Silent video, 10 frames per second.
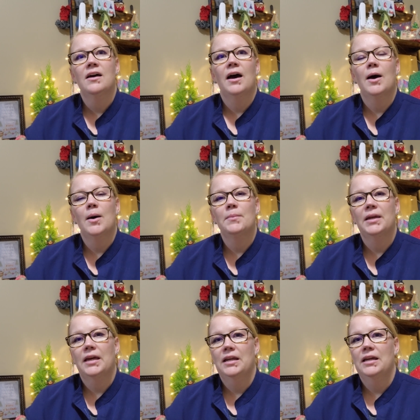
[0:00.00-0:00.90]

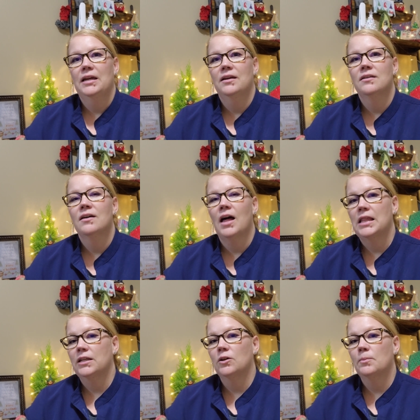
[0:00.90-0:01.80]
and getting a
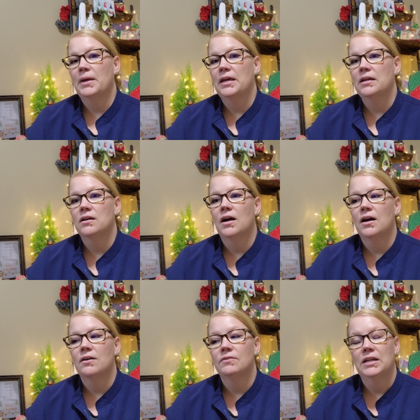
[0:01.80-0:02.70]
little bit
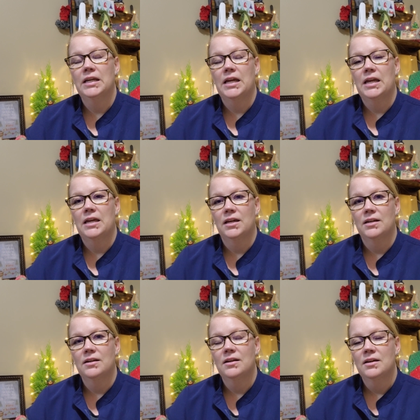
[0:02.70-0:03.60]
of knitting
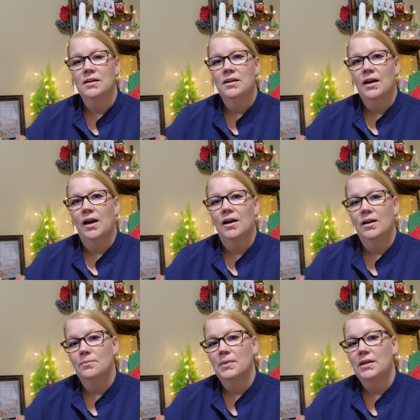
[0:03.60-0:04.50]
in
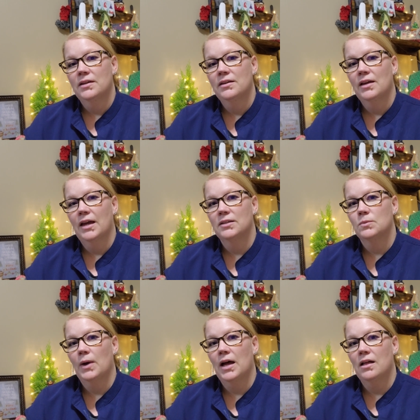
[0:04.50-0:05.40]
as
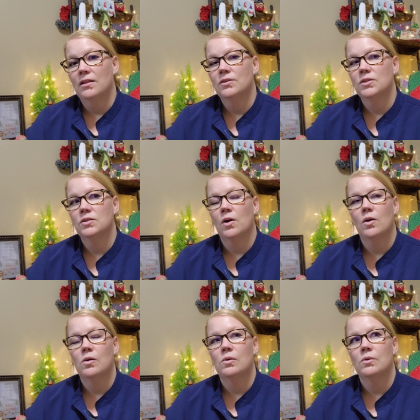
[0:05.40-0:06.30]
well.
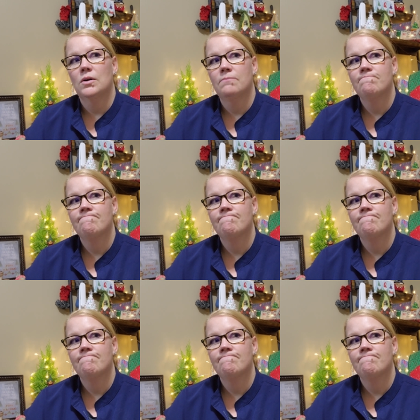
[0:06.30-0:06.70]
So